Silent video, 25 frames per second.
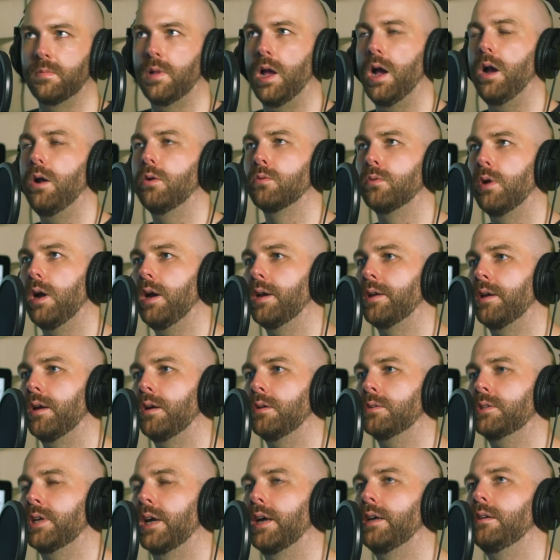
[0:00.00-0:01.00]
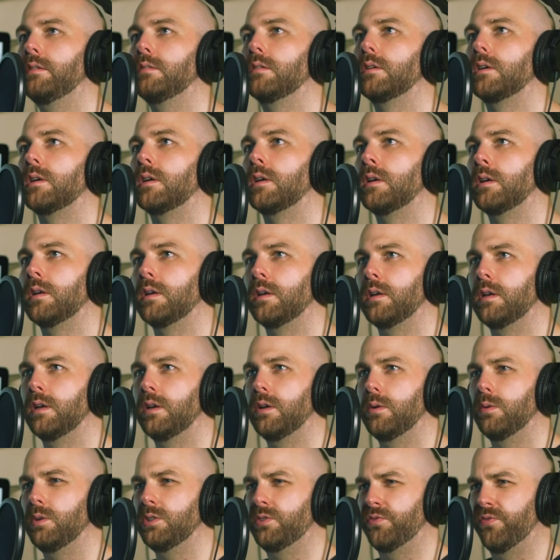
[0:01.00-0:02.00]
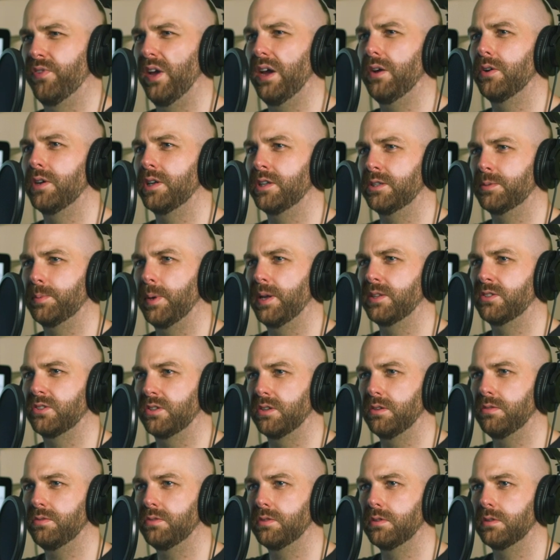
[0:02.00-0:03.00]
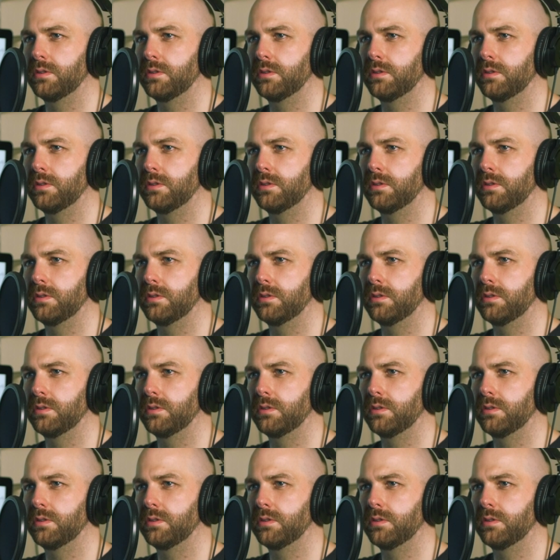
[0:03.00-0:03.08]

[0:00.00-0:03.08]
Oh, right, okay. Well, it's very expensive.